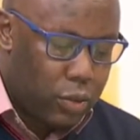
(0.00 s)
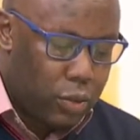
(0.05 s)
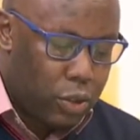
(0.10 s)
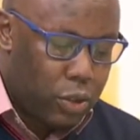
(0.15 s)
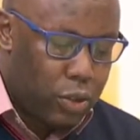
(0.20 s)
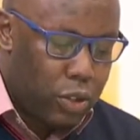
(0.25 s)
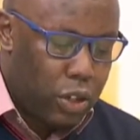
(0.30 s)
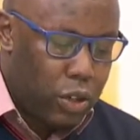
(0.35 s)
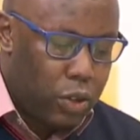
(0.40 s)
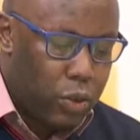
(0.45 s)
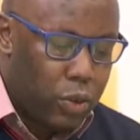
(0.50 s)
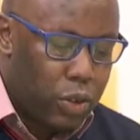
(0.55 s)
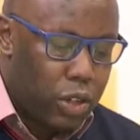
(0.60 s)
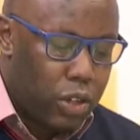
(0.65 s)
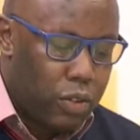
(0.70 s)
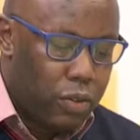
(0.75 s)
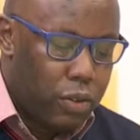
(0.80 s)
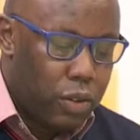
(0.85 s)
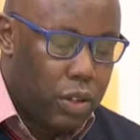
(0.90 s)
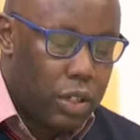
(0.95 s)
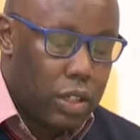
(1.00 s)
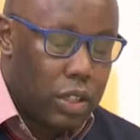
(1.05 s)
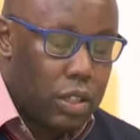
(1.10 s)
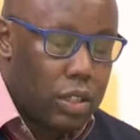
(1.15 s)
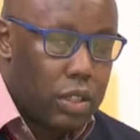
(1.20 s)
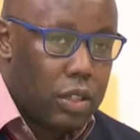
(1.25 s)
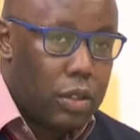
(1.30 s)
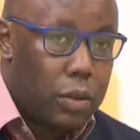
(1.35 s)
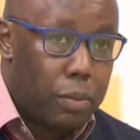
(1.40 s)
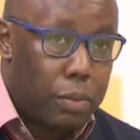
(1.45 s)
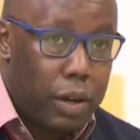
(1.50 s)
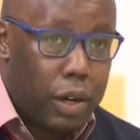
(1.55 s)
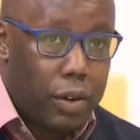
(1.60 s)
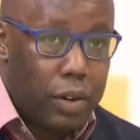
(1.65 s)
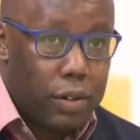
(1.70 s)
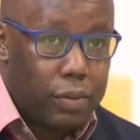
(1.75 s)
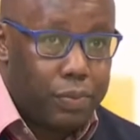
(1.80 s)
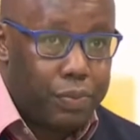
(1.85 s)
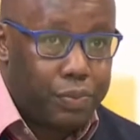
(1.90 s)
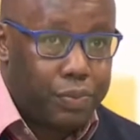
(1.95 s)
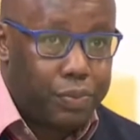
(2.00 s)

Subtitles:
what you're looking for is power.